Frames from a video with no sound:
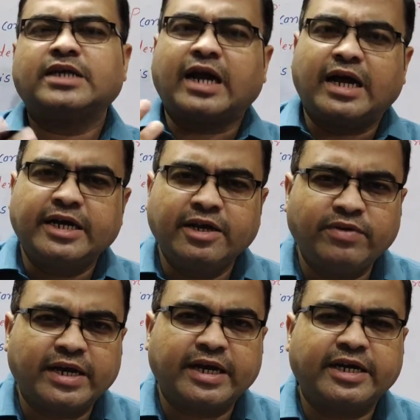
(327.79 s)
sir,
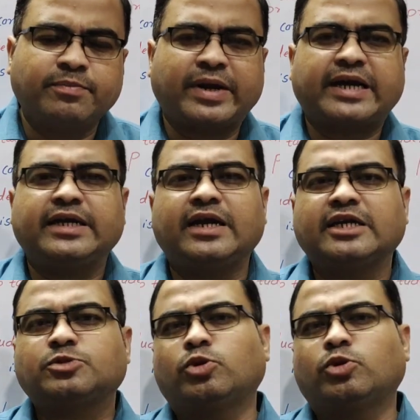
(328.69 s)
already we are getting practical